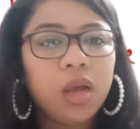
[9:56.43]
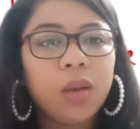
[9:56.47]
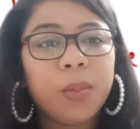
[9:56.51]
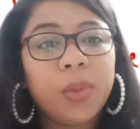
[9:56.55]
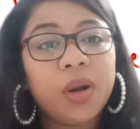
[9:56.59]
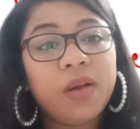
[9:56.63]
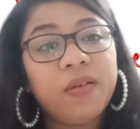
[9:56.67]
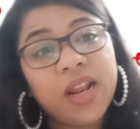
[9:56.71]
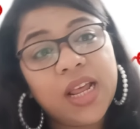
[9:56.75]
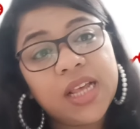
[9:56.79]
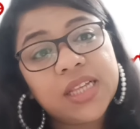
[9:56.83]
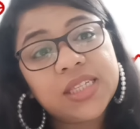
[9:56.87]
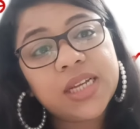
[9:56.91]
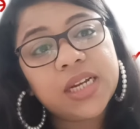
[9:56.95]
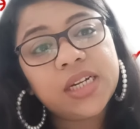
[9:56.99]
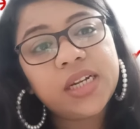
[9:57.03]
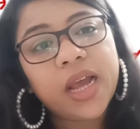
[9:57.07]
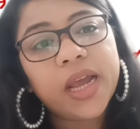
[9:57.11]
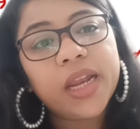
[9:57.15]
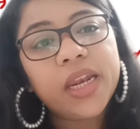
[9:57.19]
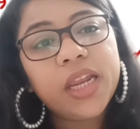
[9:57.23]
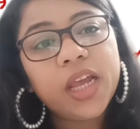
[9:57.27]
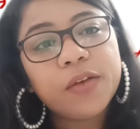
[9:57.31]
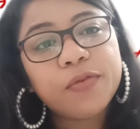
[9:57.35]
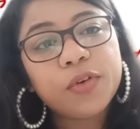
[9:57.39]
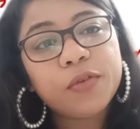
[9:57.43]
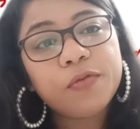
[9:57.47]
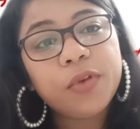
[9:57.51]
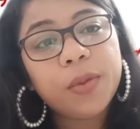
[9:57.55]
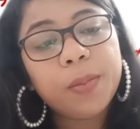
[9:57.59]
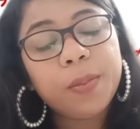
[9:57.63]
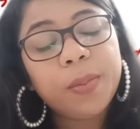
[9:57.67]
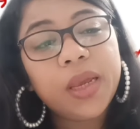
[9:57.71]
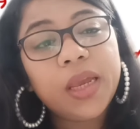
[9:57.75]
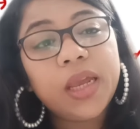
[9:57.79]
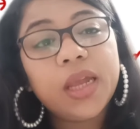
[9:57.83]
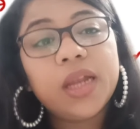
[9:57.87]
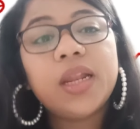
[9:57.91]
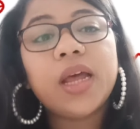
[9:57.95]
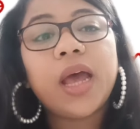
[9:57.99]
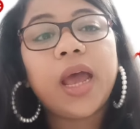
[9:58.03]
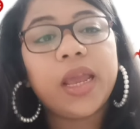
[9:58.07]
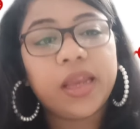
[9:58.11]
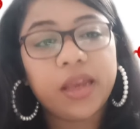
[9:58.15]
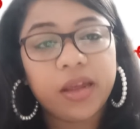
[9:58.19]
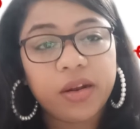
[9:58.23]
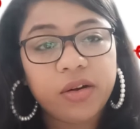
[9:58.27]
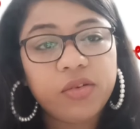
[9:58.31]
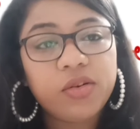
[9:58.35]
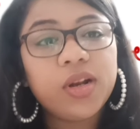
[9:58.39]
But when I say Diary of a Wimpy Kid, I
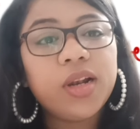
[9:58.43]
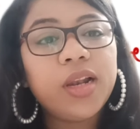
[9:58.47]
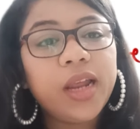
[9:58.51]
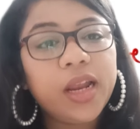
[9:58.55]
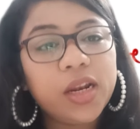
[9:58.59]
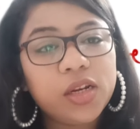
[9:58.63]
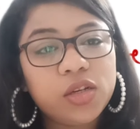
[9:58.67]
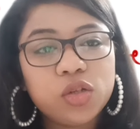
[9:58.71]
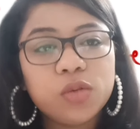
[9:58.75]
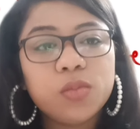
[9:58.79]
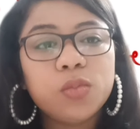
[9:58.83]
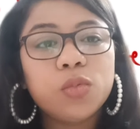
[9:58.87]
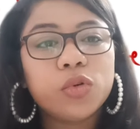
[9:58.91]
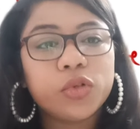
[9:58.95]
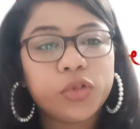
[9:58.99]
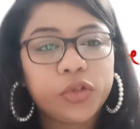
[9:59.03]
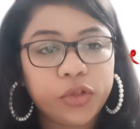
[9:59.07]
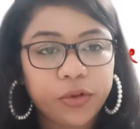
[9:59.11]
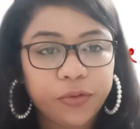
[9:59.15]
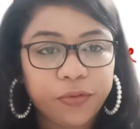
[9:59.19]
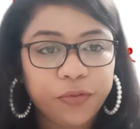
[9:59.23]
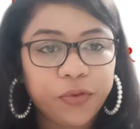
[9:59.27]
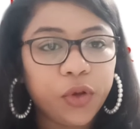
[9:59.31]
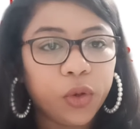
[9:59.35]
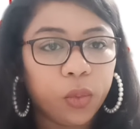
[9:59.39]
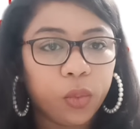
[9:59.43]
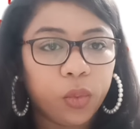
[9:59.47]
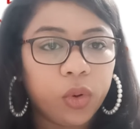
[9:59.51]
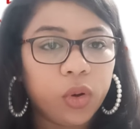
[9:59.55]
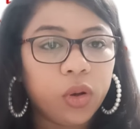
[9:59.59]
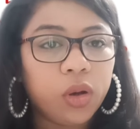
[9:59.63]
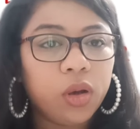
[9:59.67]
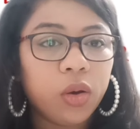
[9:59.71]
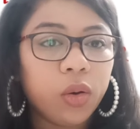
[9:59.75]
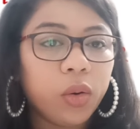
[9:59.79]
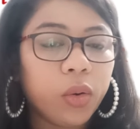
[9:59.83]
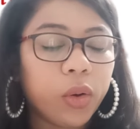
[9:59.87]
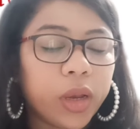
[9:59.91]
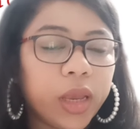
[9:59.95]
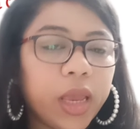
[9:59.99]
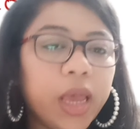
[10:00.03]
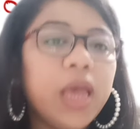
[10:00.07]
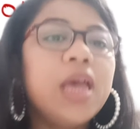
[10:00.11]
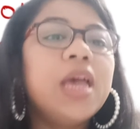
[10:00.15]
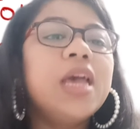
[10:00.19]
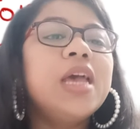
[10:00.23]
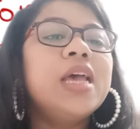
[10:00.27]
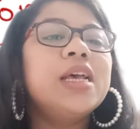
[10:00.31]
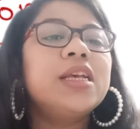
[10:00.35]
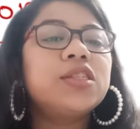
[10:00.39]
can relate to most of you.
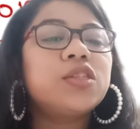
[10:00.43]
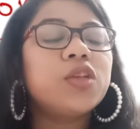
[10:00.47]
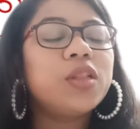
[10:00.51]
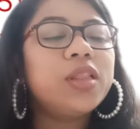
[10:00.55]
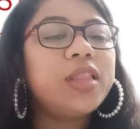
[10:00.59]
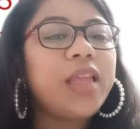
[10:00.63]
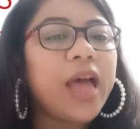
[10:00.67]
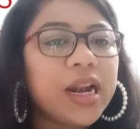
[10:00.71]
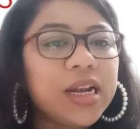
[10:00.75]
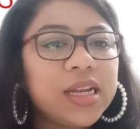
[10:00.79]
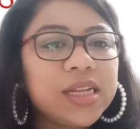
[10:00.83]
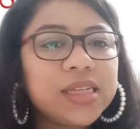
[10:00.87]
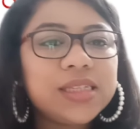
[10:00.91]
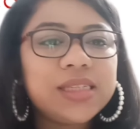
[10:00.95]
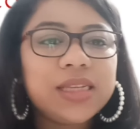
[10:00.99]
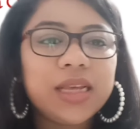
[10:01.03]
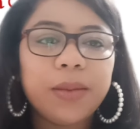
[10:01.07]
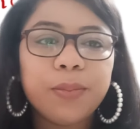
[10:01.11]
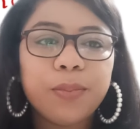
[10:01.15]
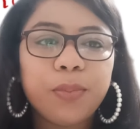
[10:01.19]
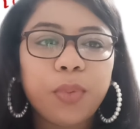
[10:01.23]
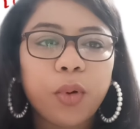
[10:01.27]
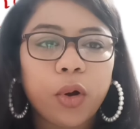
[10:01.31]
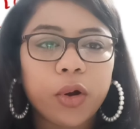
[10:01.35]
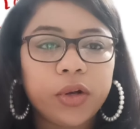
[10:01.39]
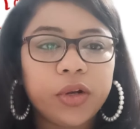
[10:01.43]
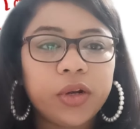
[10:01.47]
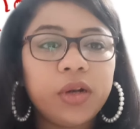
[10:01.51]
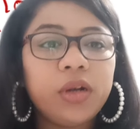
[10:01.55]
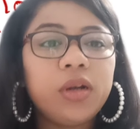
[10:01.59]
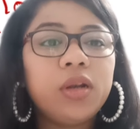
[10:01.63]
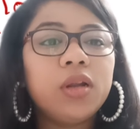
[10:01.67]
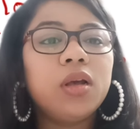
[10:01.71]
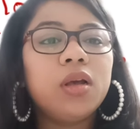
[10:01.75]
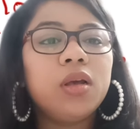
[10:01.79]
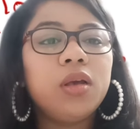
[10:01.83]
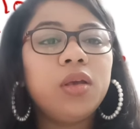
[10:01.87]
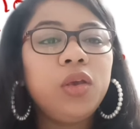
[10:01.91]
Okay, so that is important.